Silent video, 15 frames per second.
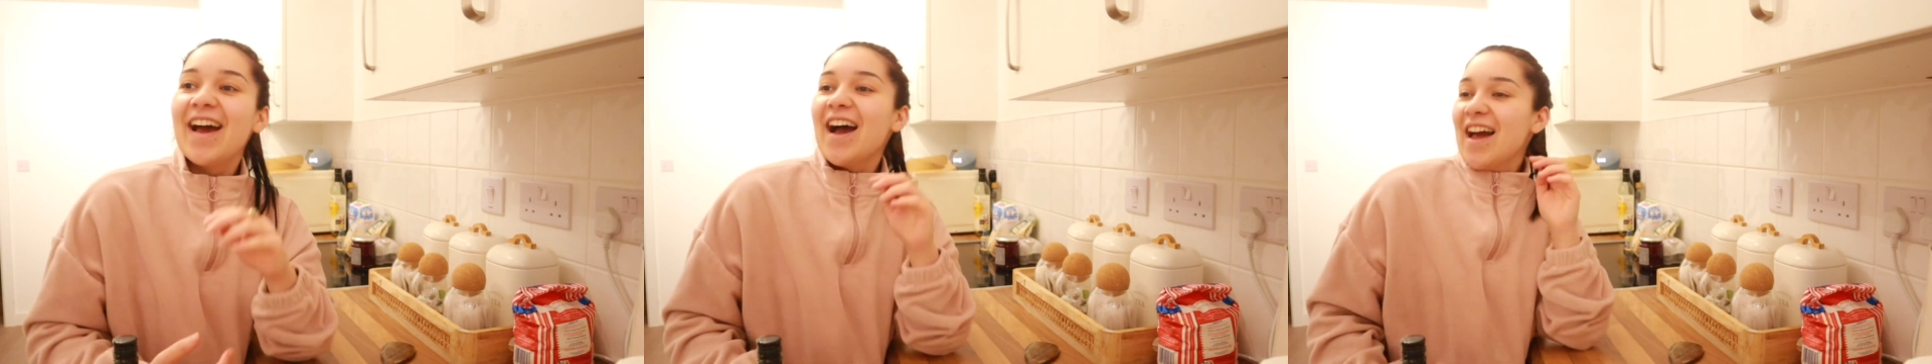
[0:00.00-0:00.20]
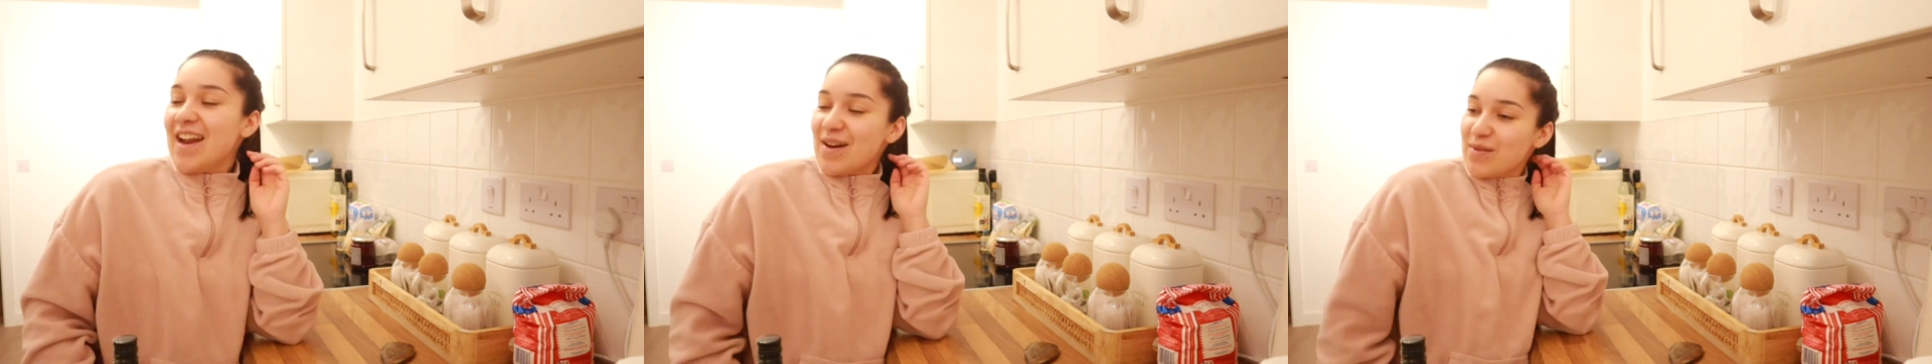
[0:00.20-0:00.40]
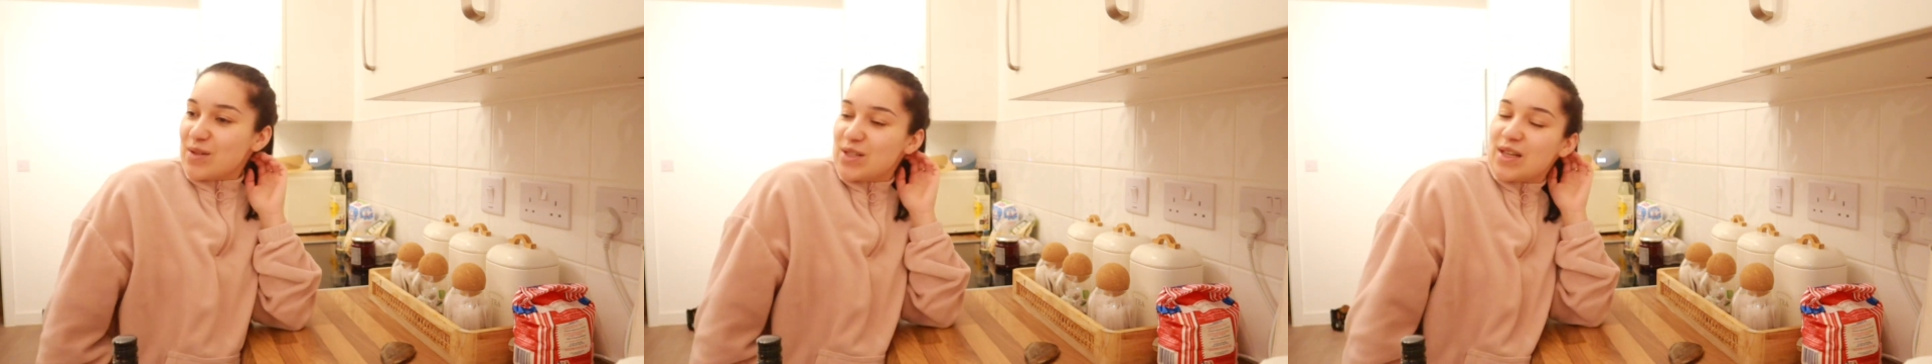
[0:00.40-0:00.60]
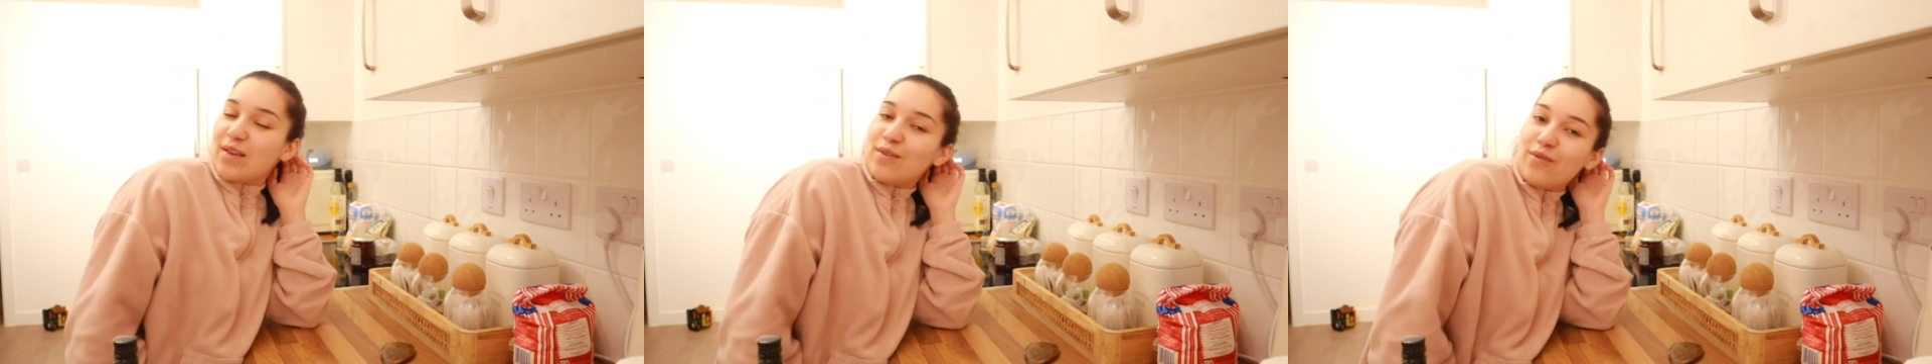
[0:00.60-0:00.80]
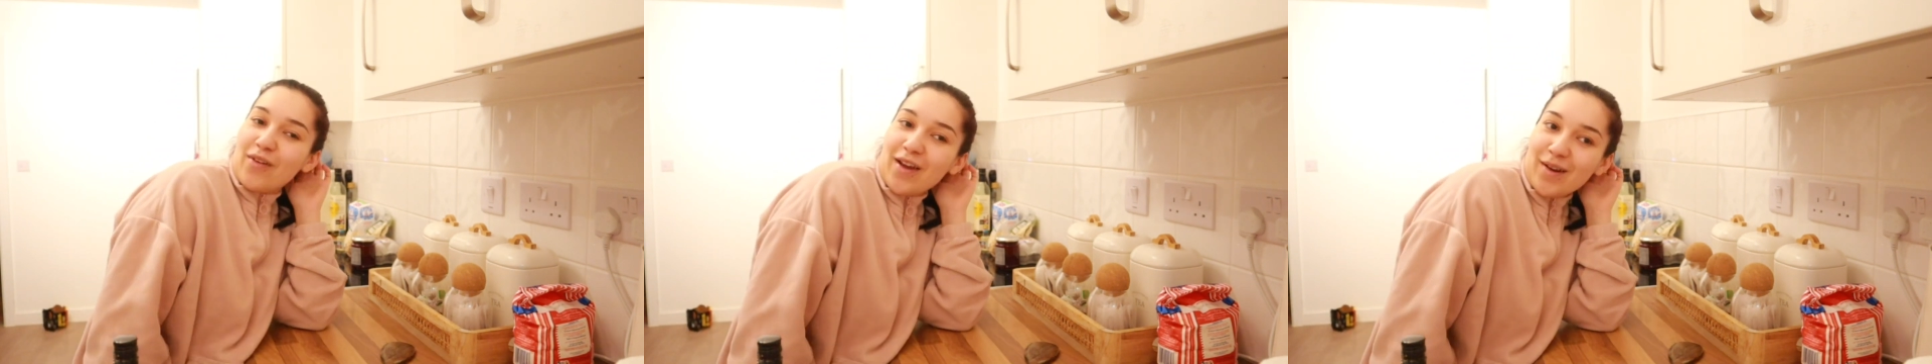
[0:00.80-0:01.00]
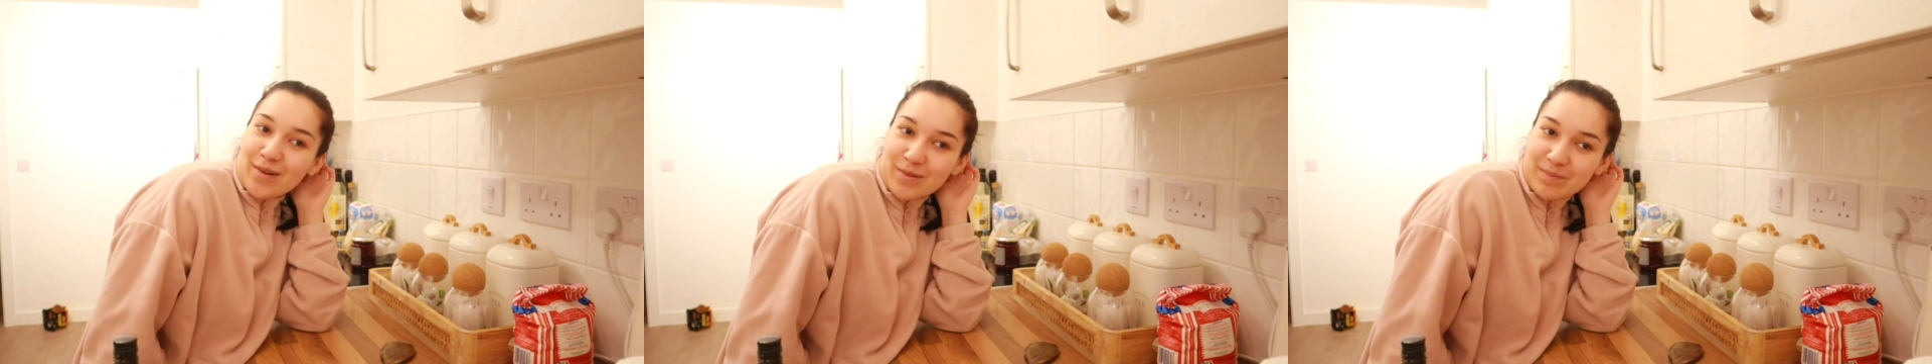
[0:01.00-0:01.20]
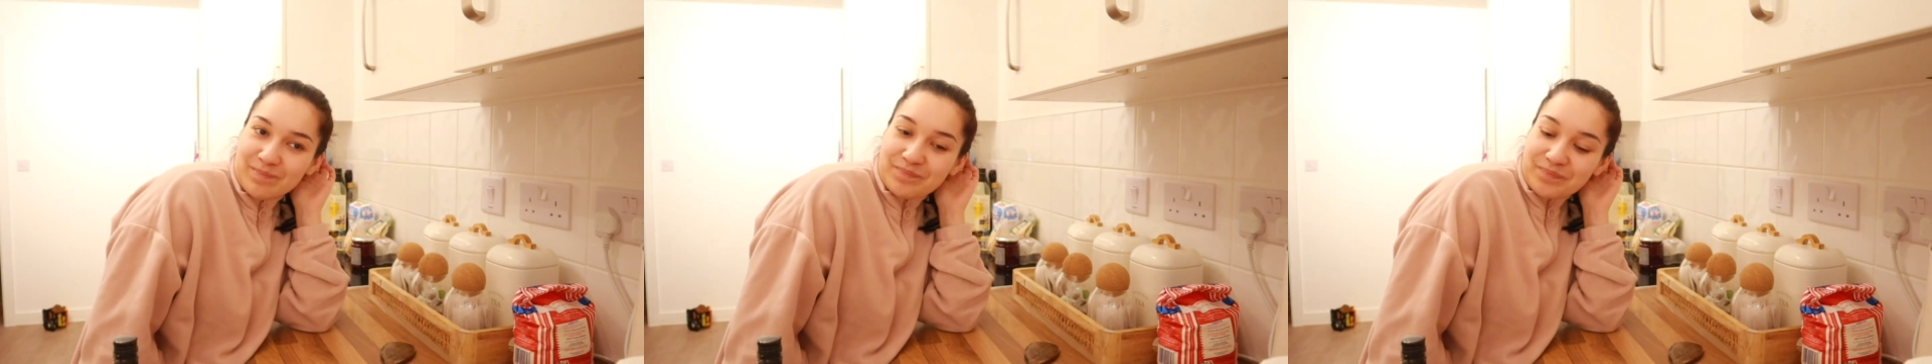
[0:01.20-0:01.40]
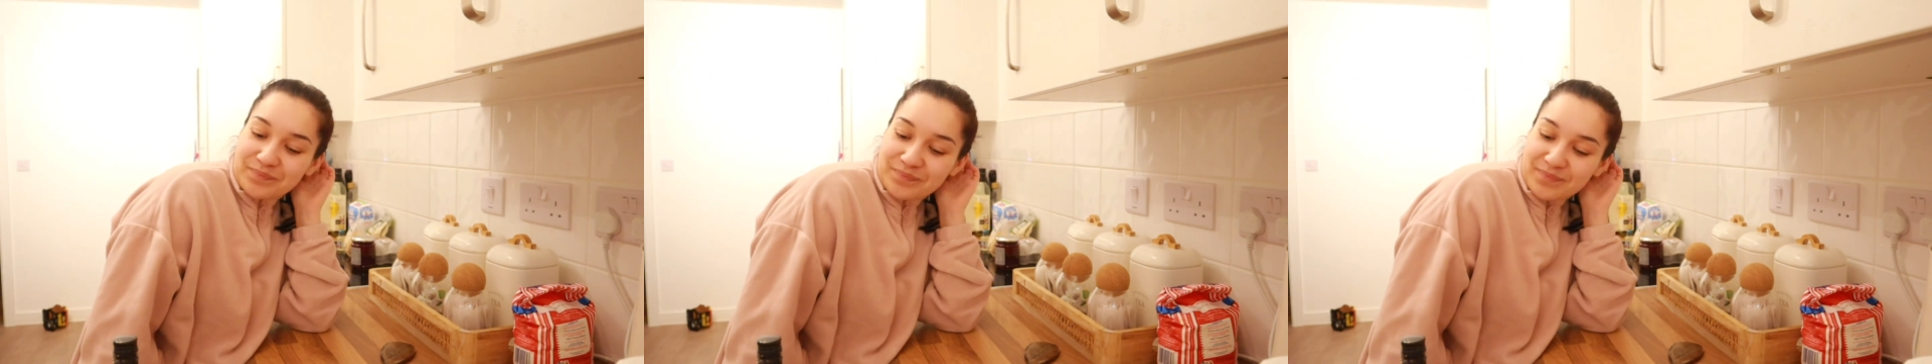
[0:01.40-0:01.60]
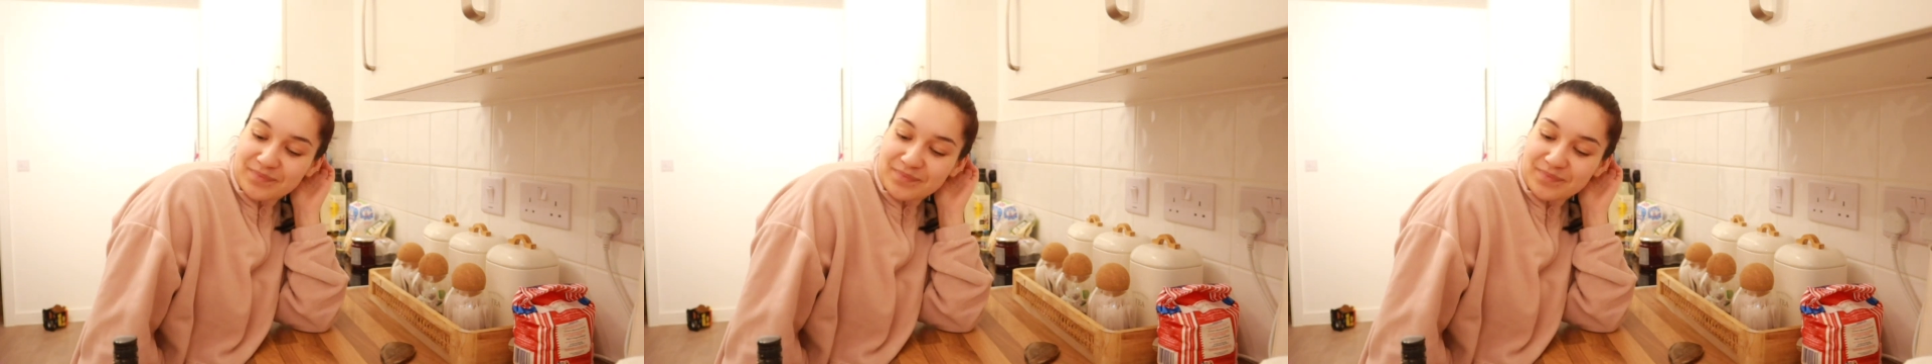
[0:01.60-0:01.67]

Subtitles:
and I would just film,